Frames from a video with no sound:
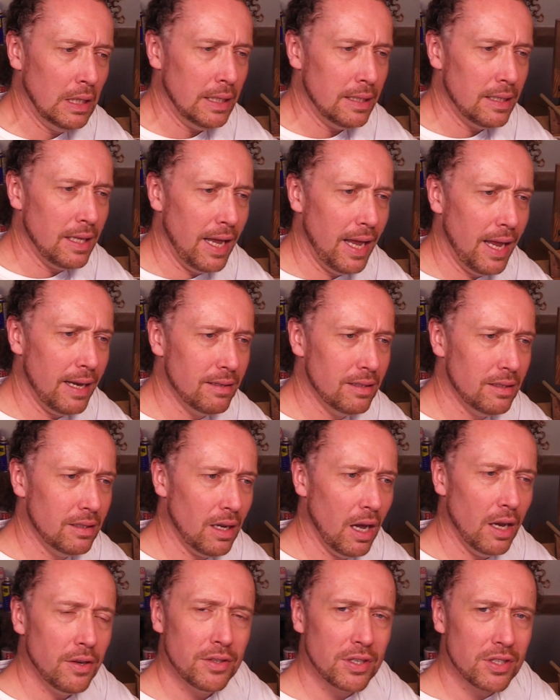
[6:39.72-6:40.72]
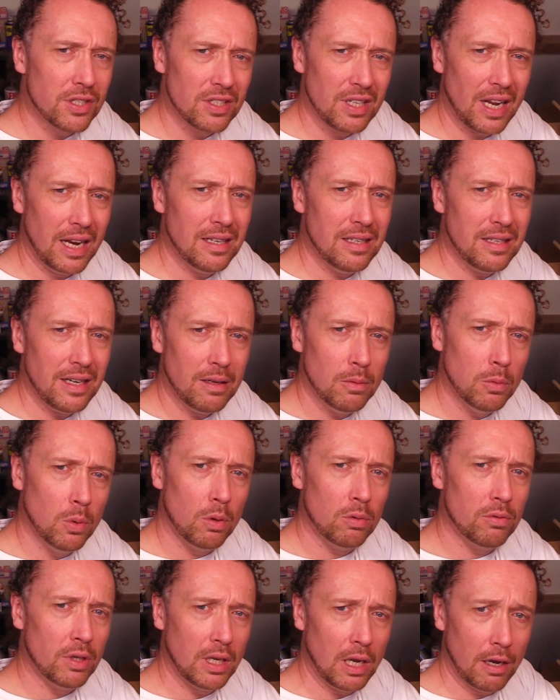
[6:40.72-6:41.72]
then understanding
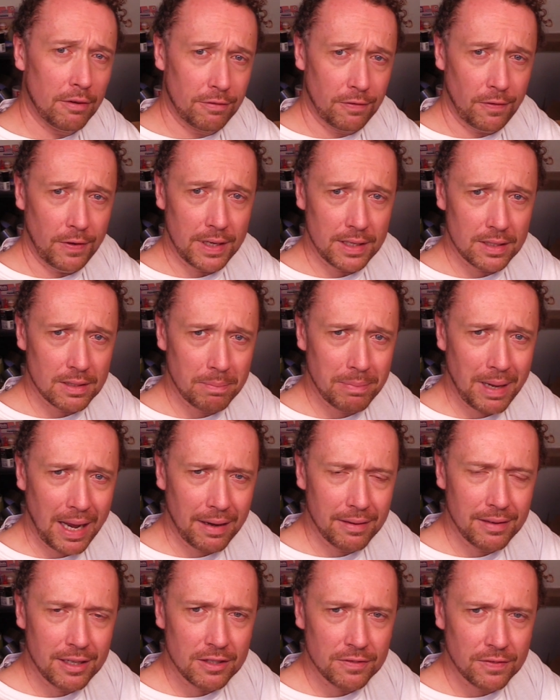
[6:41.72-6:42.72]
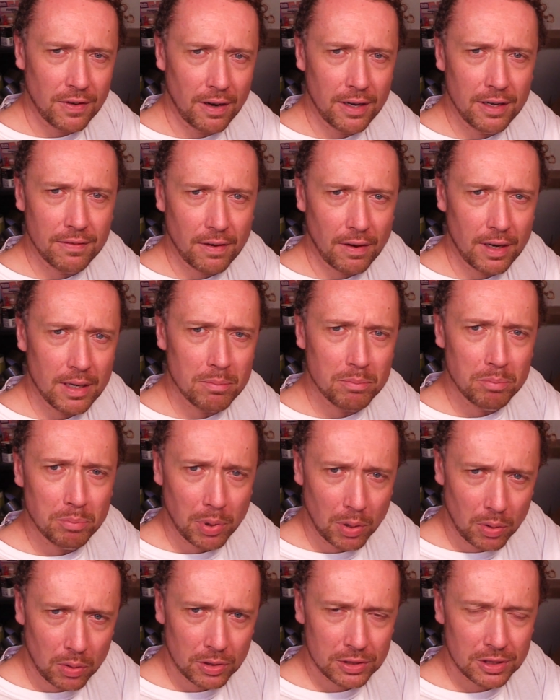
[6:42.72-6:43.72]
what recovery is about is very, very
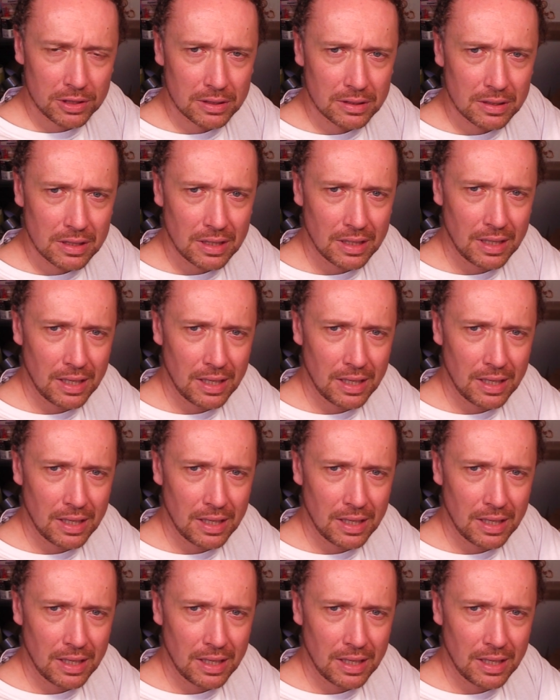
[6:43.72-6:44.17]
important,